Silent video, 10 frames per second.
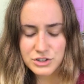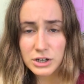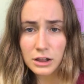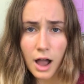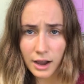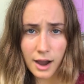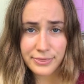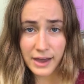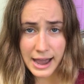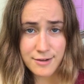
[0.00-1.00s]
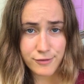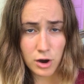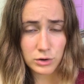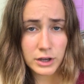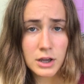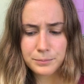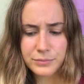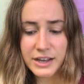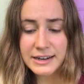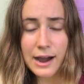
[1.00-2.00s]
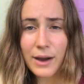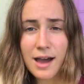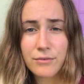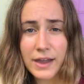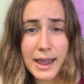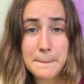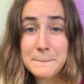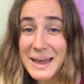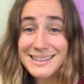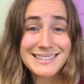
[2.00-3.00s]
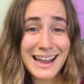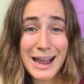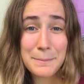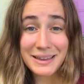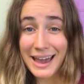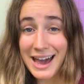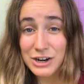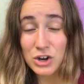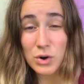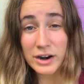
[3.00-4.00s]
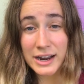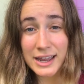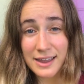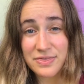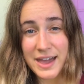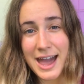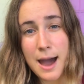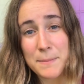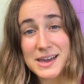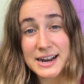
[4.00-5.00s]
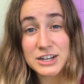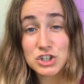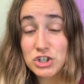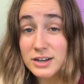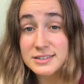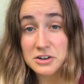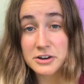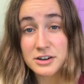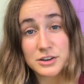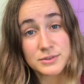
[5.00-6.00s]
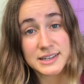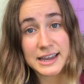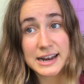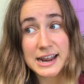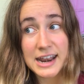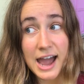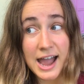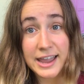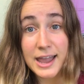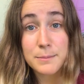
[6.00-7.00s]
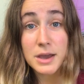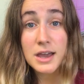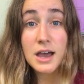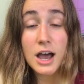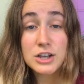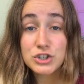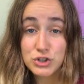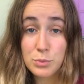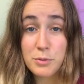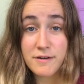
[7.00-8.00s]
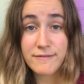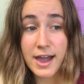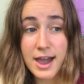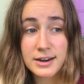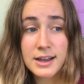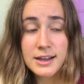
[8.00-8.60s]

to clock on the iPhone. They now have a bedtime category in the app, and I just started using it, and I am a super fan.